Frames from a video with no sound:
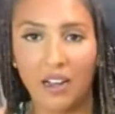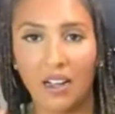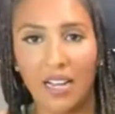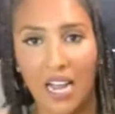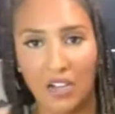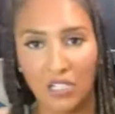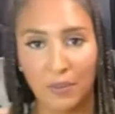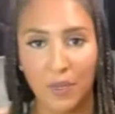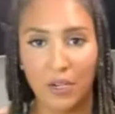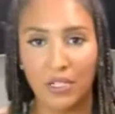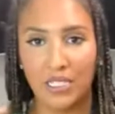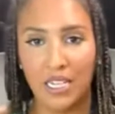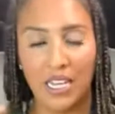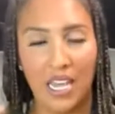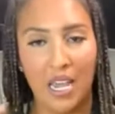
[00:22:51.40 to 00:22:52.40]

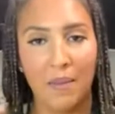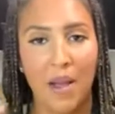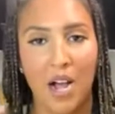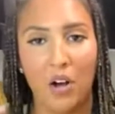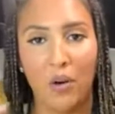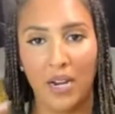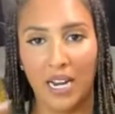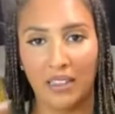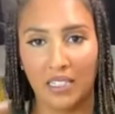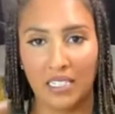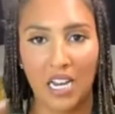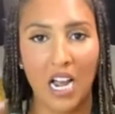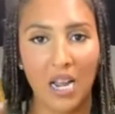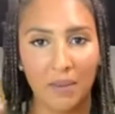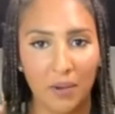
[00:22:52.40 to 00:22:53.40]
Cowspiracy came out. And at the
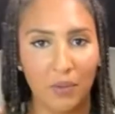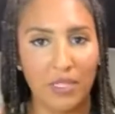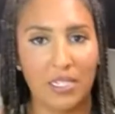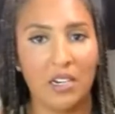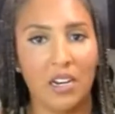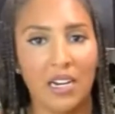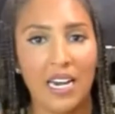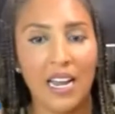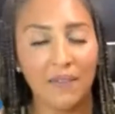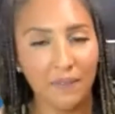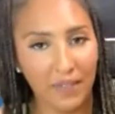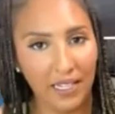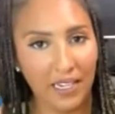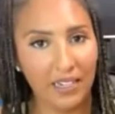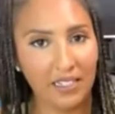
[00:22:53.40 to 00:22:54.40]
time, it wasn't on
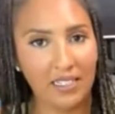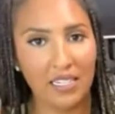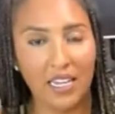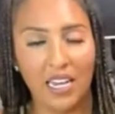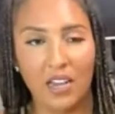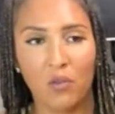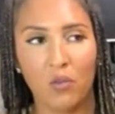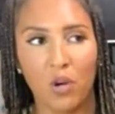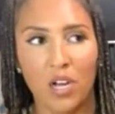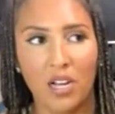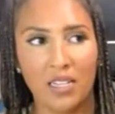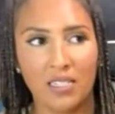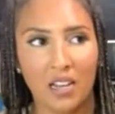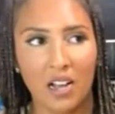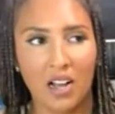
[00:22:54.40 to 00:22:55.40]
Netflix. It
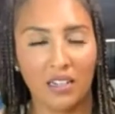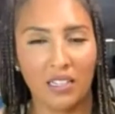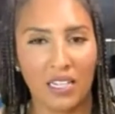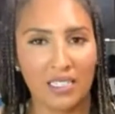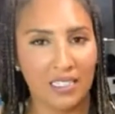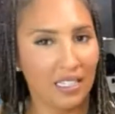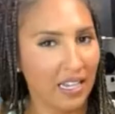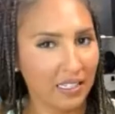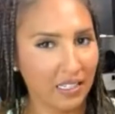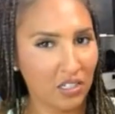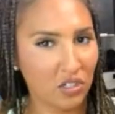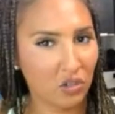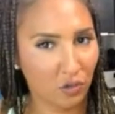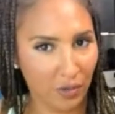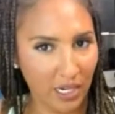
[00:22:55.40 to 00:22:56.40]
was on like selected
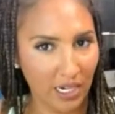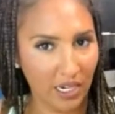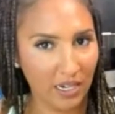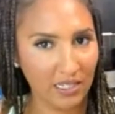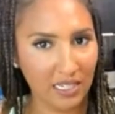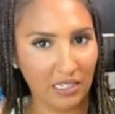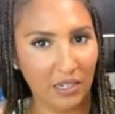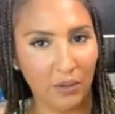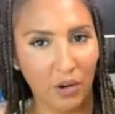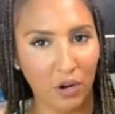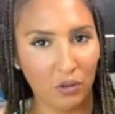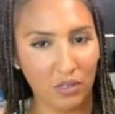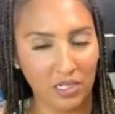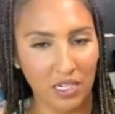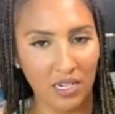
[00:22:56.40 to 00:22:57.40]
screenings that they were
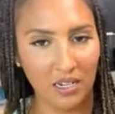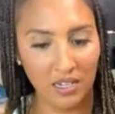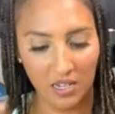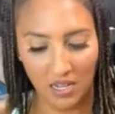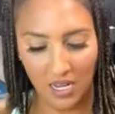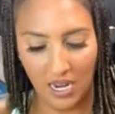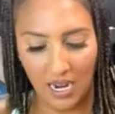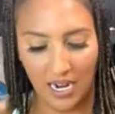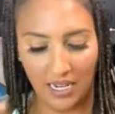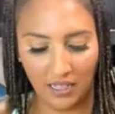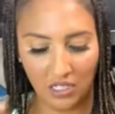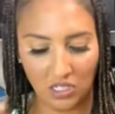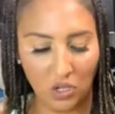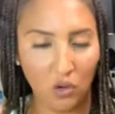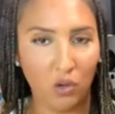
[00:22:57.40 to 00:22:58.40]
hosting. And
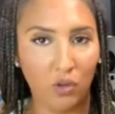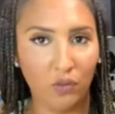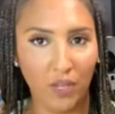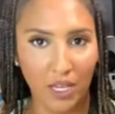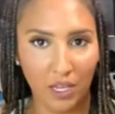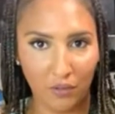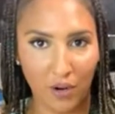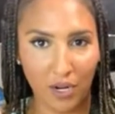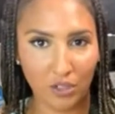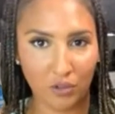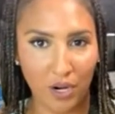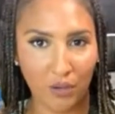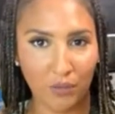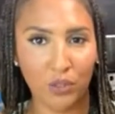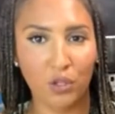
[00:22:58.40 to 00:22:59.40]
this local vegan
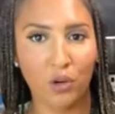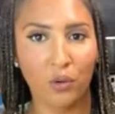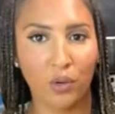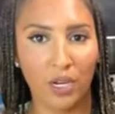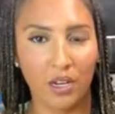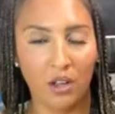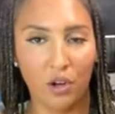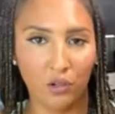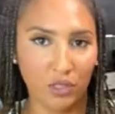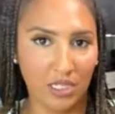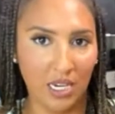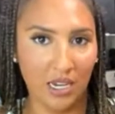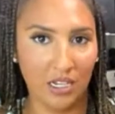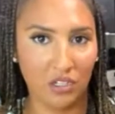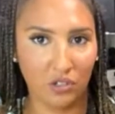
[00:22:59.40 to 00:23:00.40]
restaurant was
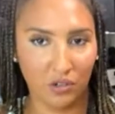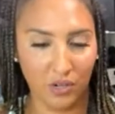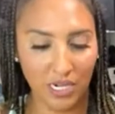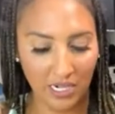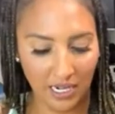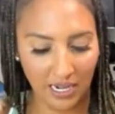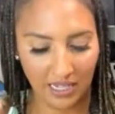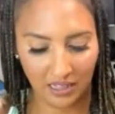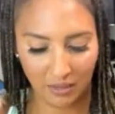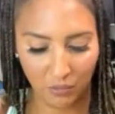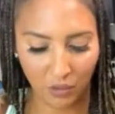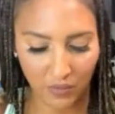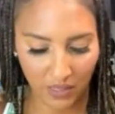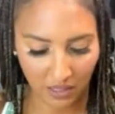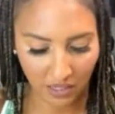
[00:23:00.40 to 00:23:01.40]
hosting a screening at the
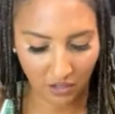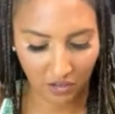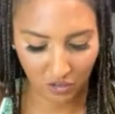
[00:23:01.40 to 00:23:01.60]
movie theater.